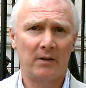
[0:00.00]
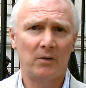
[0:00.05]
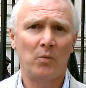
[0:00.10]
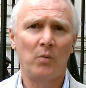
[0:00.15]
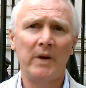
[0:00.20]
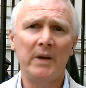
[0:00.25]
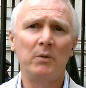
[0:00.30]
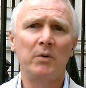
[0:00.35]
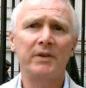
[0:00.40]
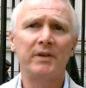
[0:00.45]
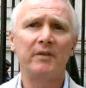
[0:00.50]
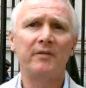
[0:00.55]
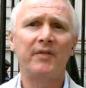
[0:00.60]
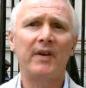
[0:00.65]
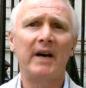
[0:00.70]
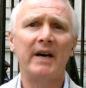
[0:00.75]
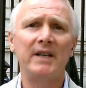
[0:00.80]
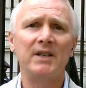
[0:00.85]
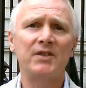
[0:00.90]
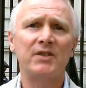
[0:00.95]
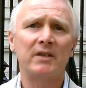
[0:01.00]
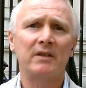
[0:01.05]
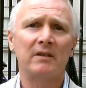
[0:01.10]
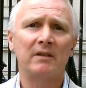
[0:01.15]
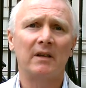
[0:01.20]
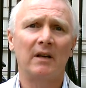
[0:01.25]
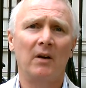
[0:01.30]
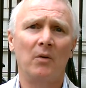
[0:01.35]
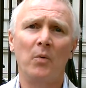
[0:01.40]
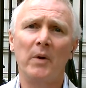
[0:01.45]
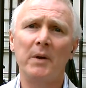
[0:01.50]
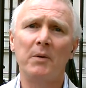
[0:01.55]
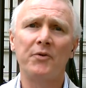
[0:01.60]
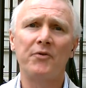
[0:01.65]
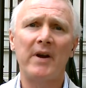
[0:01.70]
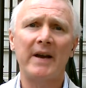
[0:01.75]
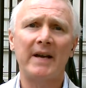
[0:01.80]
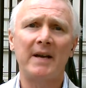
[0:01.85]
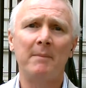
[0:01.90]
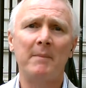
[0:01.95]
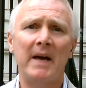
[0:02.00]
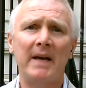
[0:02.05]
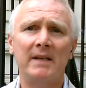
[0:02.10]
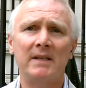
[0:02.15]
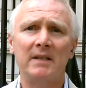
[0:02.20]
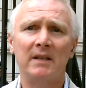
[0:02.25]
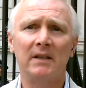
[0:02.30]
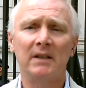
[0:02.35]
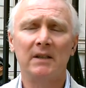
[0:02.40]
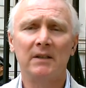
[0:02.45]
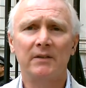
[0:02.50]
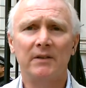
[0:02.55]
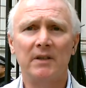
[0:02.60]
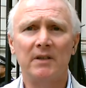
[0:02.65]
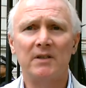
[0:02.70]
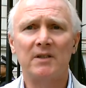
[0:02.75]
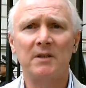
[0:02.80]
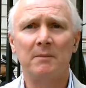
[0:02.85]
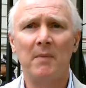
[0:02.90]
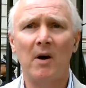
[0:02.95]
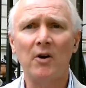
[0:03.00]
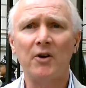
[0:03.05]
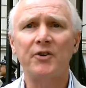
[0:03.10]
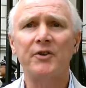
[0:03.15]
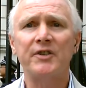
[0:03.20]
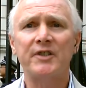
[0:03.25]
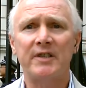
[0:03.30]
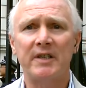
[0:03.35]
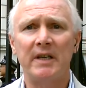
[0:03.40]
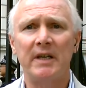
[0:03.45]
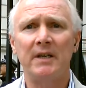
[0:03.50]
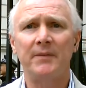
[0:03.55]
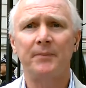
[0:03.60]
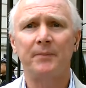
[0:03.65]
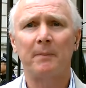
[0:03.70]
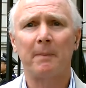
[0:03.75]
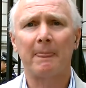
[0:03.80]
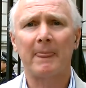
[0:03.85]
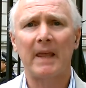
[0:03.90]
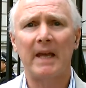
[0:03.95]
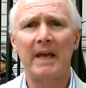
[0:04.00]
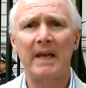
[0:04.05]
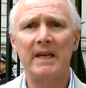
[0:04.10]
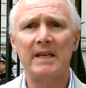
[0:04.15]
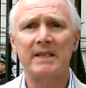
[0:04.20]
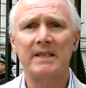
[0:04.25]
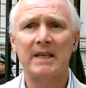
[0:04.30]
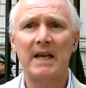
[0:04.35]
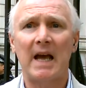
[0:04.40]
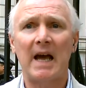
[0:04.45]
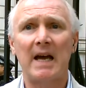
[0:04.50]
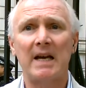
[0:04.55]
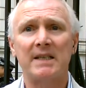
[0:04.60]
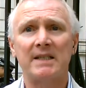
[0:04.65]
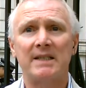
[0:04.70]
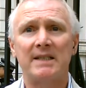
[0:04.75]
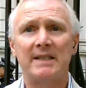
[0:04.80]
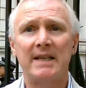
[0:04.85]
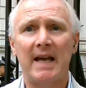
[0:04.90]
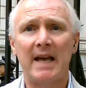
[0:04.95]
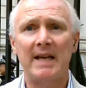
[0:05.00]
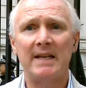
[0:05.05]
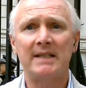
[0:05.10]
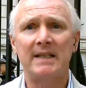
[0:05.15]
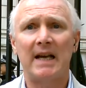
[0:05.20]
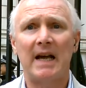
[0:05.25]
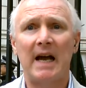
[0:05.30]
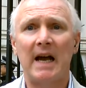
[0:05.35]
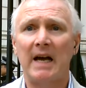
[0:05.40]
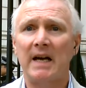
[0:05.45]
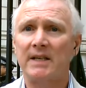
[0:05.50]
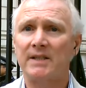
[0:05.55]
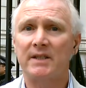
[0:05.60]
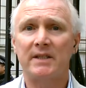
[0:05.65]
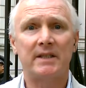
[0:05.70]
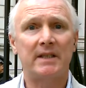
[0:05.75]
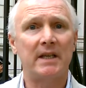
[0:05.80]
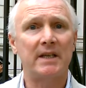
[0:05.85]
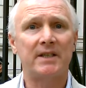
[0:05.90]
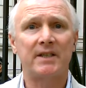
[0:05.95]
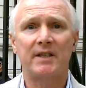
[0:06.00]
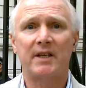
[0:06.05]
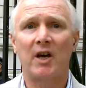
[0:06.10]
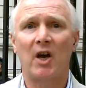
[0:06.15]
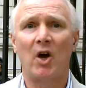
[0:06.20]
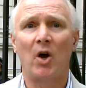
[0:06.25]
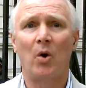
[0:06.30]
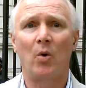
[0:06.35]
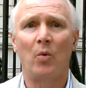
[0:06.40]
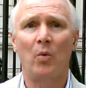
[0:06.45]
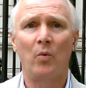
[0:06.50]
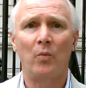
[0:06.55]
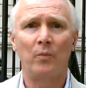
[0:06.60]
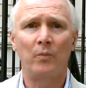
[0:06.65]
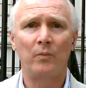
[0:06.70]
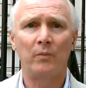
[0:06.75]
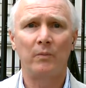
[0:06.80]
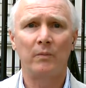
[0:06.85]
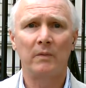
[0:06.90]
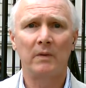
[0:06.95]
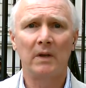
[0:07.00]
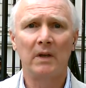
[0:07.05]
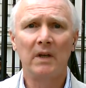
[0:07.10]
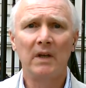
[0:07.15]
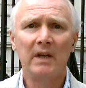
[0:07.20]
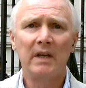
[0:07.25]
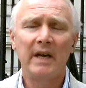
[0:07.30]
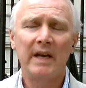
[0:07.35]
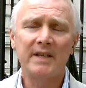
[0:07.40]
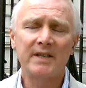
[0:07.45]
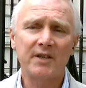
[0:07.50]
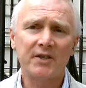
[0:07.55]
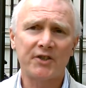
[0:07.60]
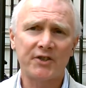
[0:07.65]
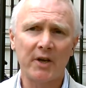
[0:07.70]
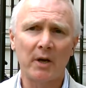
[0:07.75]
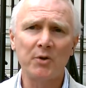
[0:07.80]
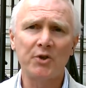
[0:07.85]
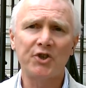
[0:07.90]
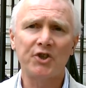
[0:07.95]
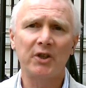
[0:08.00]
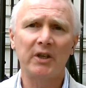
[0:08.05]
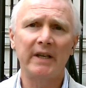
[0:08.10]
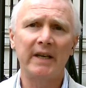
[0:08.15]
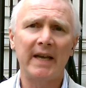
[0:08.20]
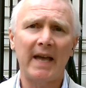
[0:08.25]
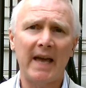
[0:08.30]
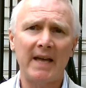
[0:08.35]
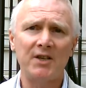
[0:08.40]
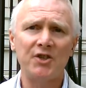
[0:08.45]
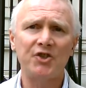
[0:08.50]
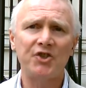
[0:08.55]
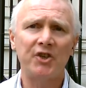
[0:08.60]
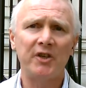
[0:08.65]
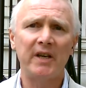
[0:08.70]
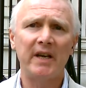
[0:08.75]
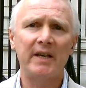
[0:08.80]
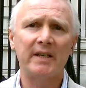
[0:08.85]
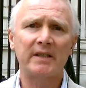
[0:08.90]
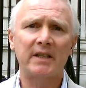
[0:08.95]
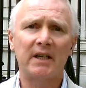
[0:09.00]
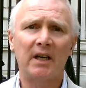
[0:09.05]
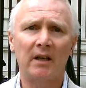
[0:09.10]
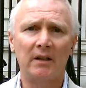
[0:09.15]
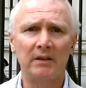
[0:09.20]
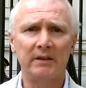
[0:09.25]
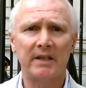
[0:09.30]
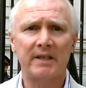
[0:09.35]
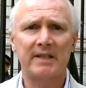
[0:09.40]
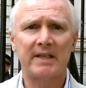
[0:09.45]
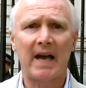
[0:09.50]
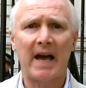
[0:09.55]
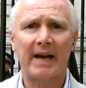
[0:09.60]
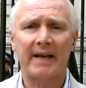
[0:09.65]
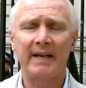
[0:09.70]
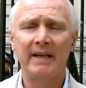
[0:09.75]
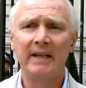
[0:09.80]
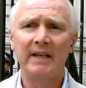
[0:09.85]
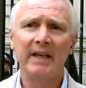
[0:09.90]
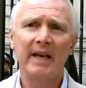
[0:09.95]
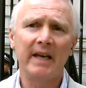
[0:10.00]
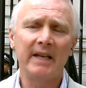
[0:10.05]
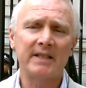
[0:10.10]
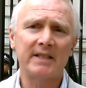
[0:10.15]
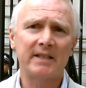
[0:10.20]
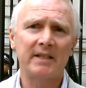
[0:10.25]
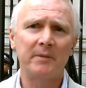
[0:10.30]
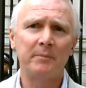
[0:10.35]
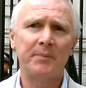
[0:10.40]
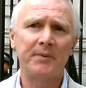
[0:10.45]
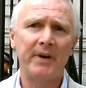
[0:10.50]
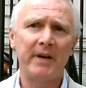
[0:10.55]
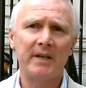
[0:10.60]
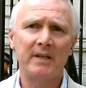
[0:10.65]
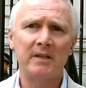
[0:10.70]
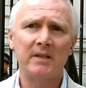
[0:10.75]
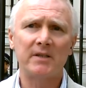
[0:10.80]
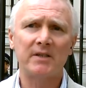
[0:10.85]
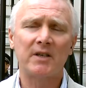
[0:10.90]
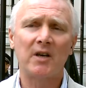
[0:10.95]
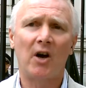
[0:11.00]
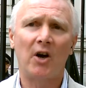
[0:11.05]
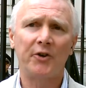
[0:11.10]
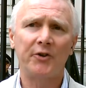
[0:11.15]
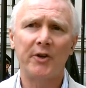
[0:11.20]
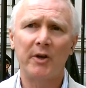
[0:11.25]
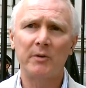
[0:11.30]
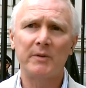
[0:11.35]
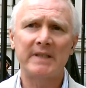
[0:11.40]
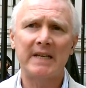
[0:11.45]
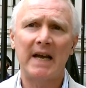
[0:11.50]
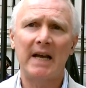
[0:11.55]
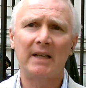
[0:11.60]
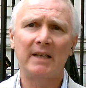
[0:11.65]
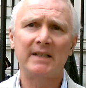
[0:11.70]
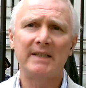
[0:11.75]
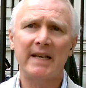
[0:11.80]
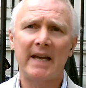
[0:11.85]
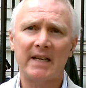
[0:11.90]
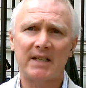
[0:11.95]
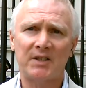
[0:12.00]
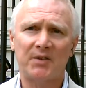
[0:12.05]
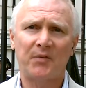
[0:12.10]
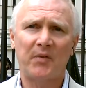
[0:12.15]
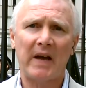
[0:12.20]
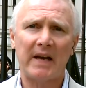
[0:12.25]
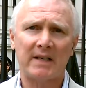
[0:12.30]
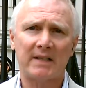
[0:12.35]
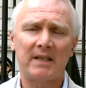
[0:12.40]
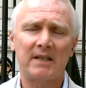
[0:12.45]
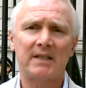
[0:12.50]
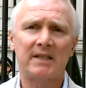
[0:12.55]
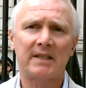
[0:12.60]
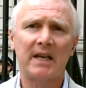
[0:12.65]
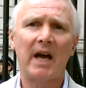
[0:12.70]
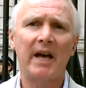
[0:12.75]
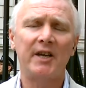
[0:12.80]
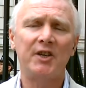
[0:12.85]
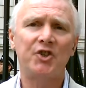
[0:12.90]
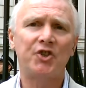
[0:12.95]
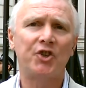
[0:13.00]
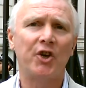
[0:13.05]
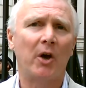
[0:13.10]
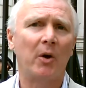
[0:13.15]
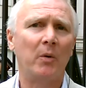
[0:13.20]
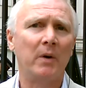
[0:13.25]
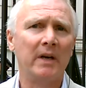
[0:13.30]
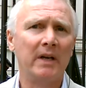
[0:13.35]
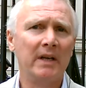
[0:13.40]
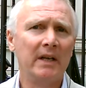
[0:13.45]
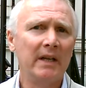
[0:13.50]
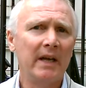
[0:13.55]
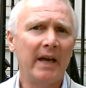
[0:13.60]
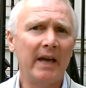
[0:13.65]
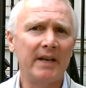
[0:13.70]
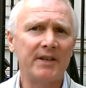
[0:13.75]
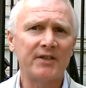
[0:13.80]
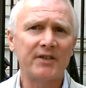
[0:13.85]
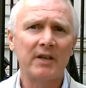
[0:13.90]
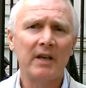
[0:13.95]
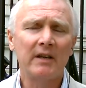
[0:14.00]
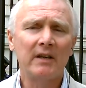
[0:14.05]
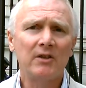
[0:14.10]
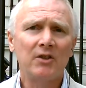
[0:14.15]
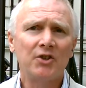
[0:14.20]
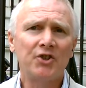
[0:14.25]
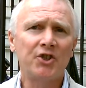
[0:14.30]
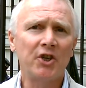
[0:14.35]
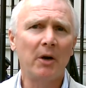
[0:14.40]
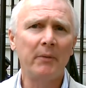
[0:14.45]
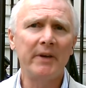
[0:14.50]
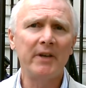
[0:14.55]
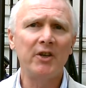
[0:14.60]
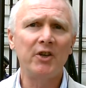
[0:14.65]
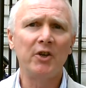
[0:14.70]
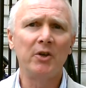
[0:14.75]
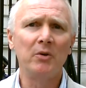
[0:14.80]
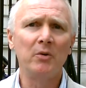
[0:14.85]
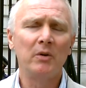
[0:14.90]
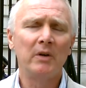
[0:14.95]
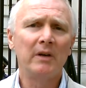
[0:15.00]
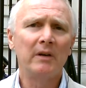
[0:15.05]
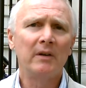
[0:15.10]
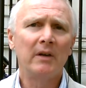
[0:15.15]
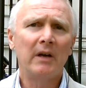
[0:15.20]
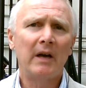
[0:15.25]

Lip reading: that we would advise, we would recommend, that democracy is as dead as disco. It's a socially engineered cul-de-sac. It's the Britain's Got No Talent X Factor sideshow. It's showing you